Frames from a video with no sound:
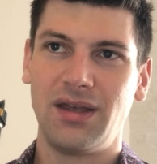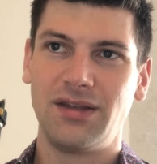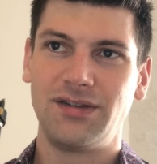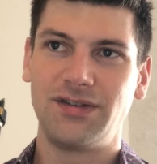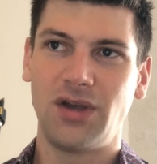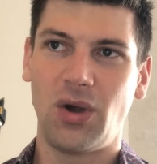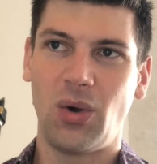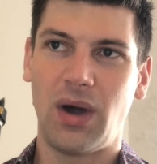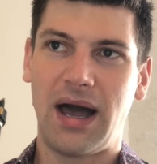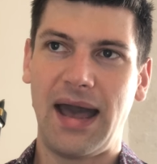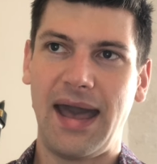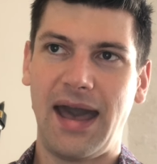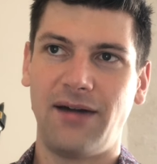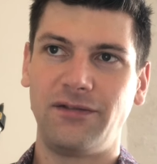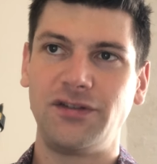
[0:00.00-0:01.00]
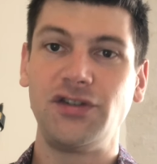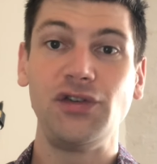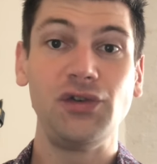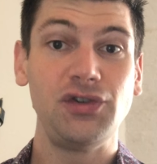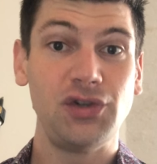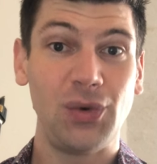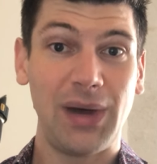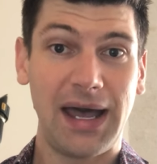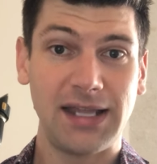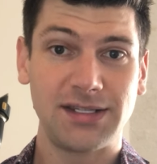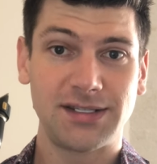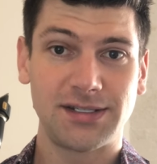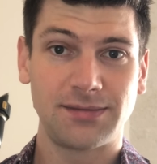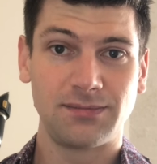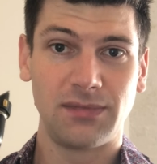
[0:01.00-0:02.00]
So I have two
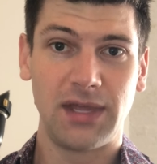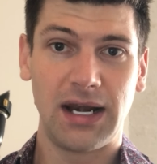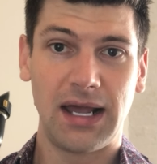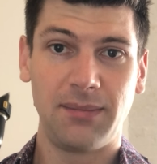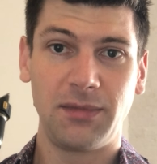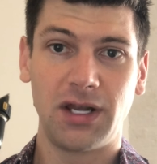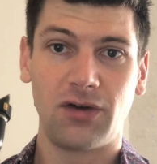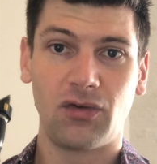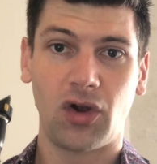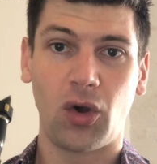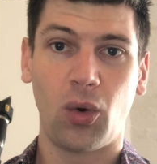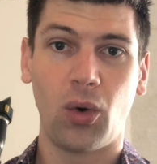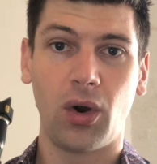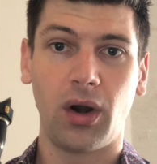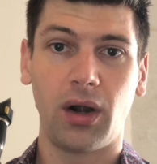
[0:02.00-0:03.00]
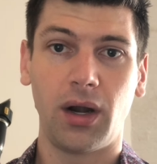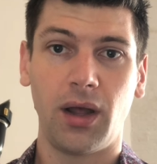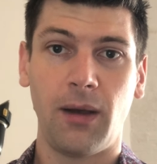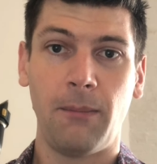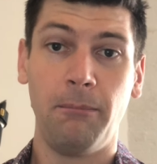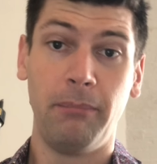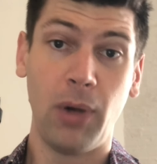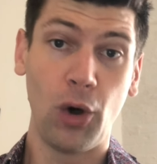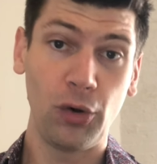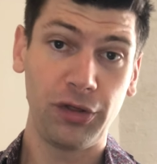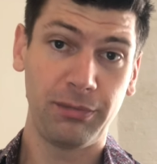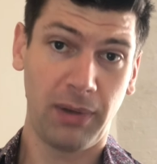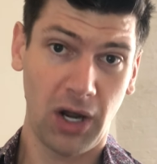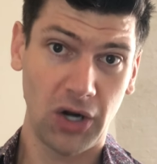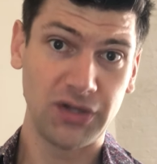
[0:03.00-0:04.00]
duets that I'm going to record
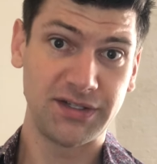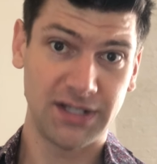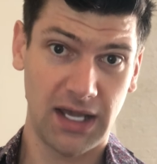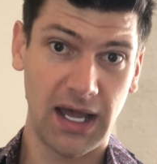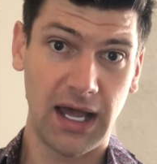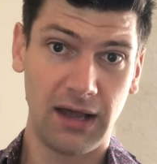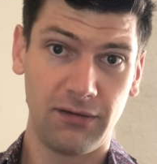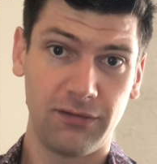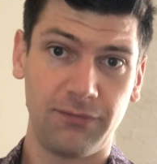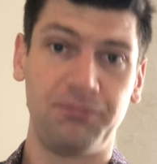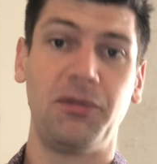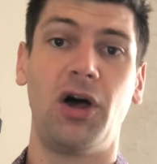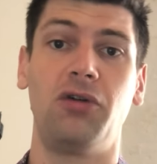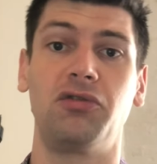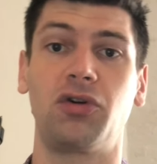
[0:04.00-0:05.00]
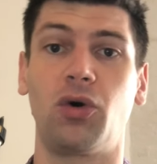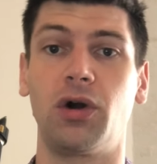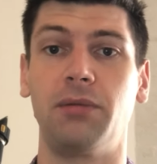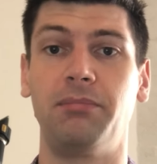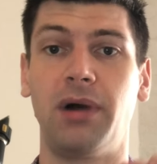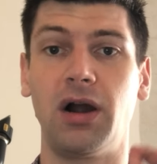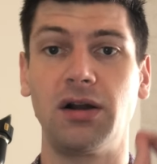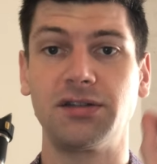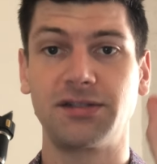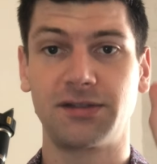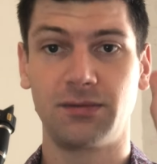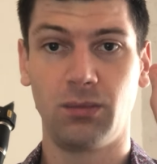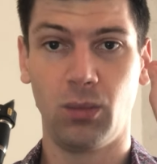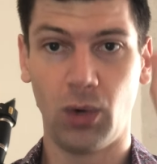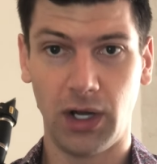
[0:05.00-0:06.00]
both parts of. I'll record parts
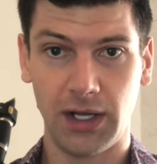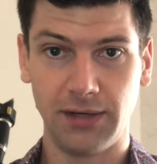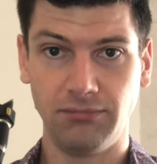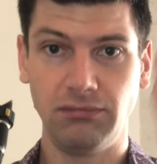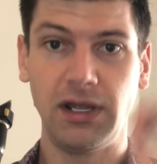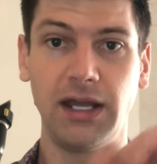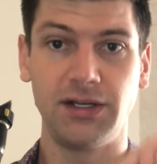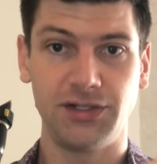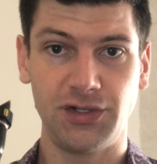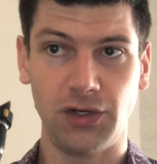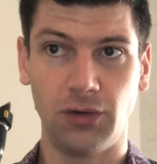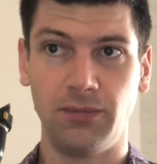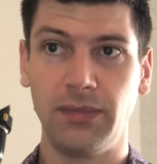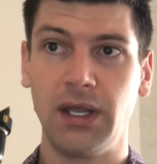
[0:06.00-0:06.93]
1 and 2.